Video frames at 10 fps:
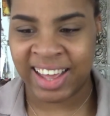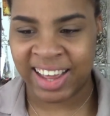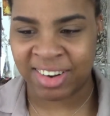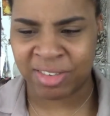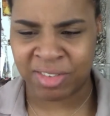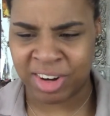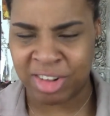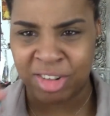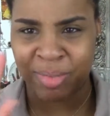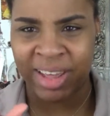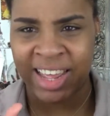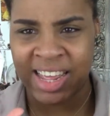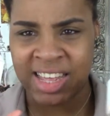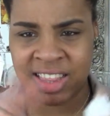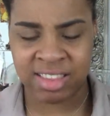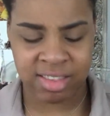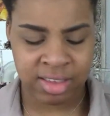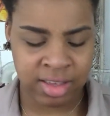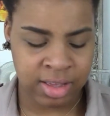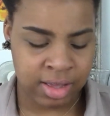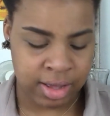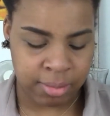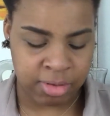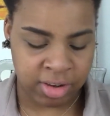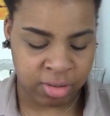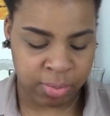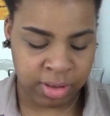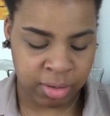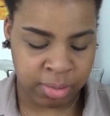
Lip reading: don't want to use my hands. So I just put a little